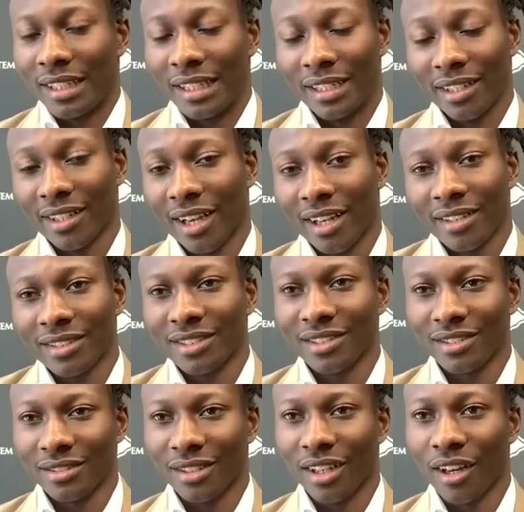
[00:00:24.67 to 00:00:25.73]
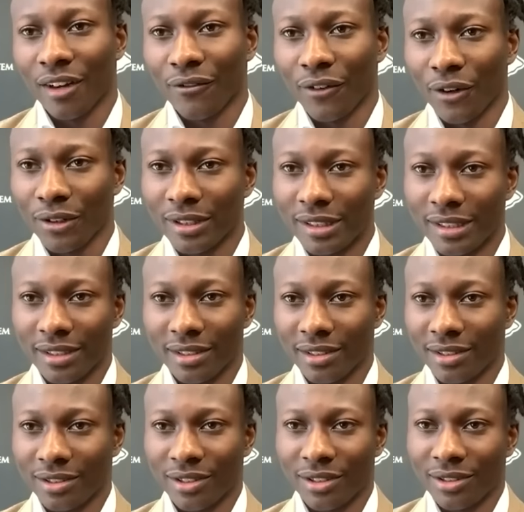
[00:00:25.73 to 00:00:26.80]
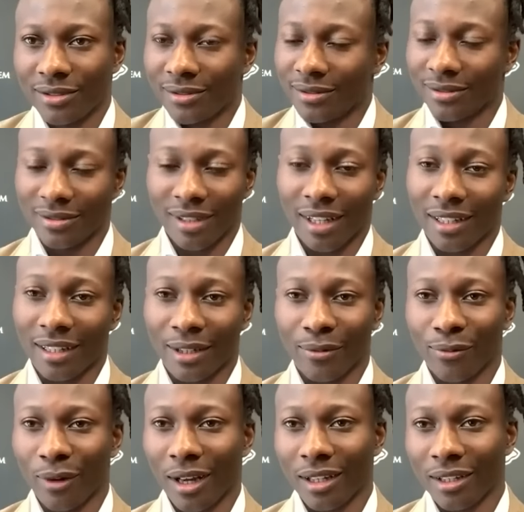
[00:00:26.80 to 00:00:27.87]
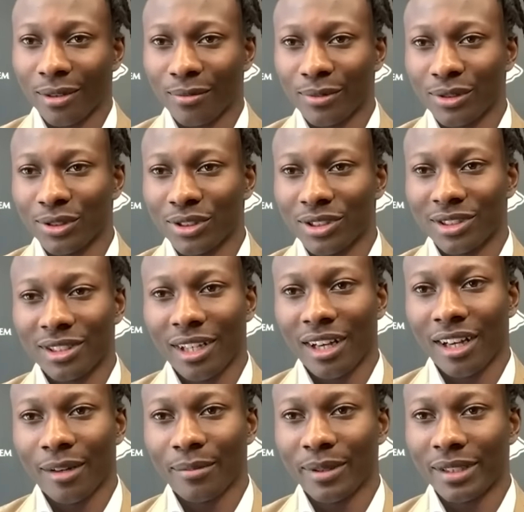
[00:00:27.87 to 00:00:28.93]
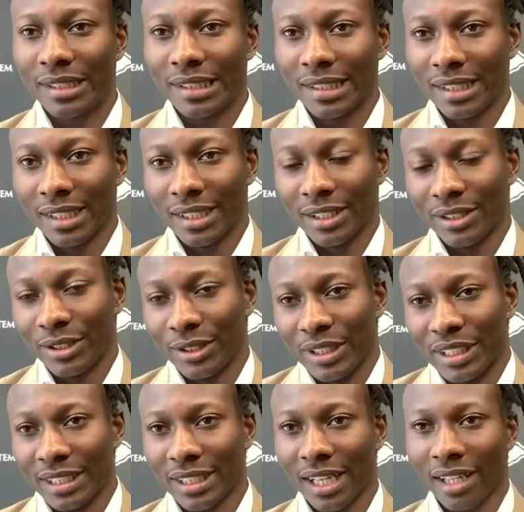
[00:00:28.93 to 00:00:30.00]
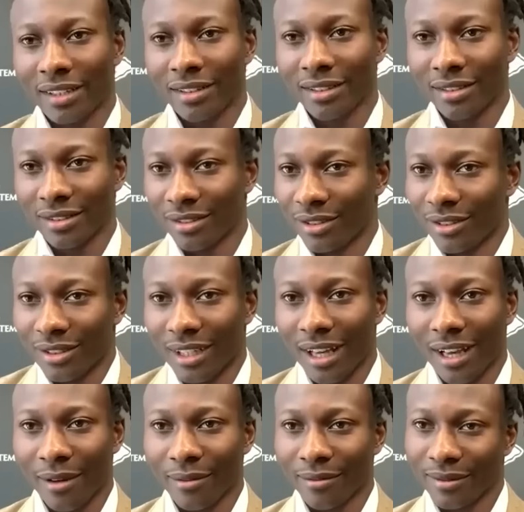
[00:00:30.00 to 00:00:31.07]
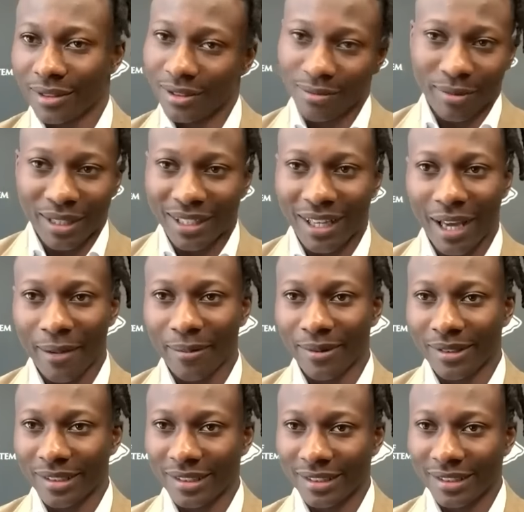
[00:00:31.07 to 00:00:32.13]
And it kind of just unfolded, and, you know, I let him I let him do his job, and, you know, it kind of, you know, God made it happen.